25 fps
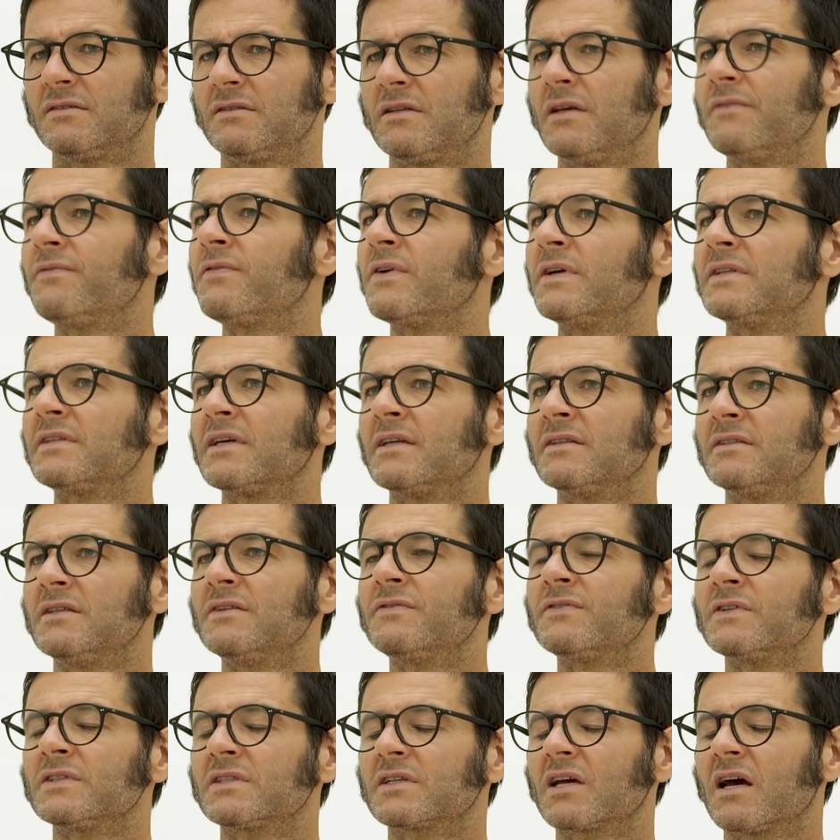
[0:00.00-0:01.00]

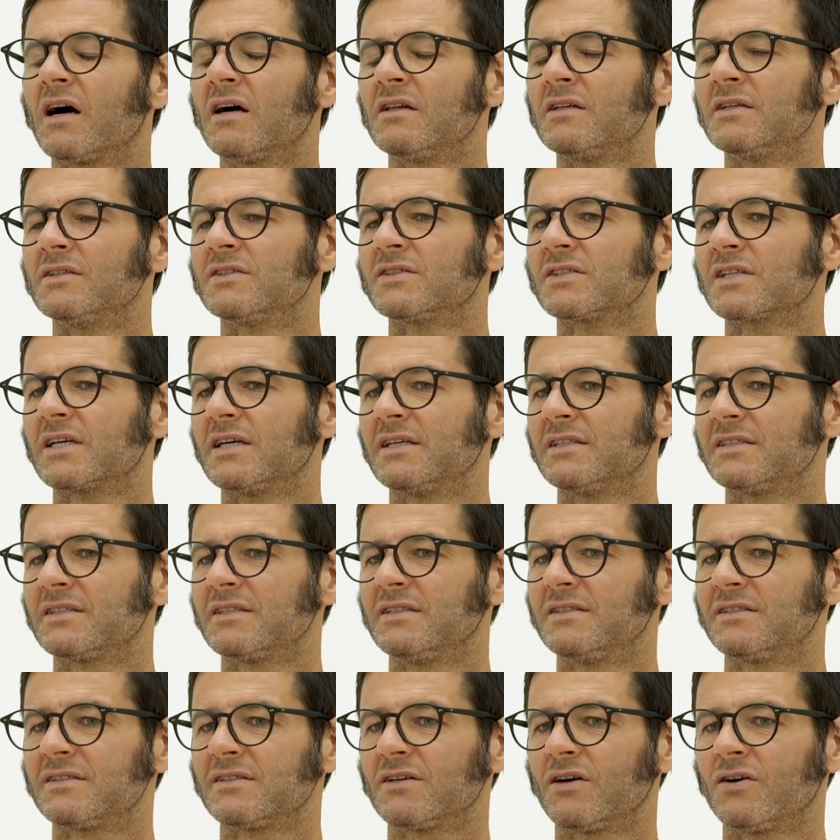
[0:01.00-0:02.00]
Different colors has
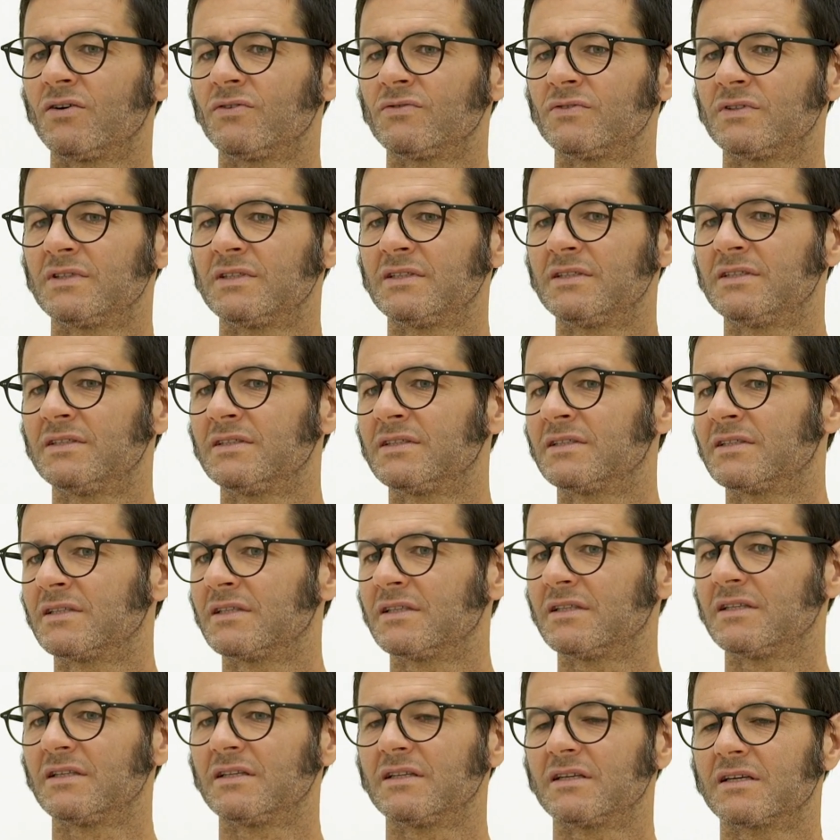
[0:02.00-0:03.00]
its own
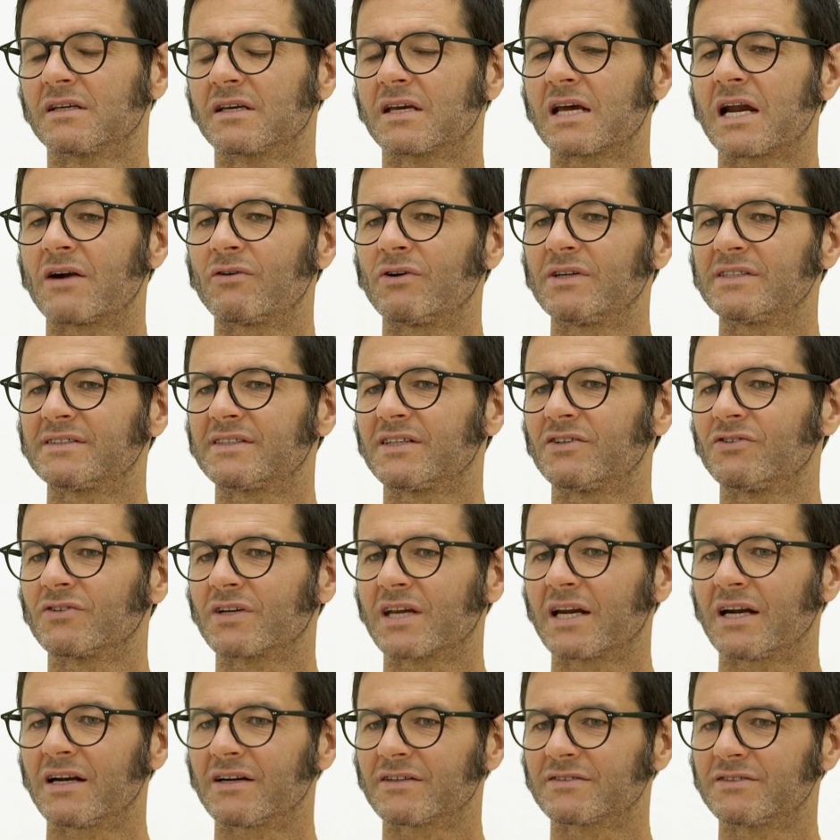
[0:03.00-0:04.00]

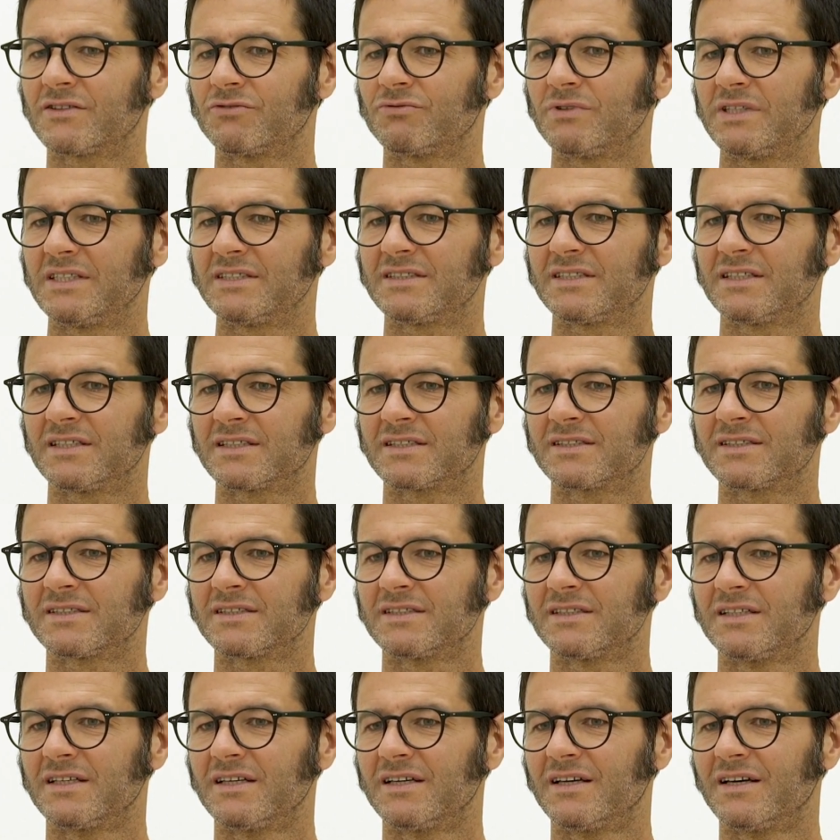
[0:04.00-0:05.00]
characteristics.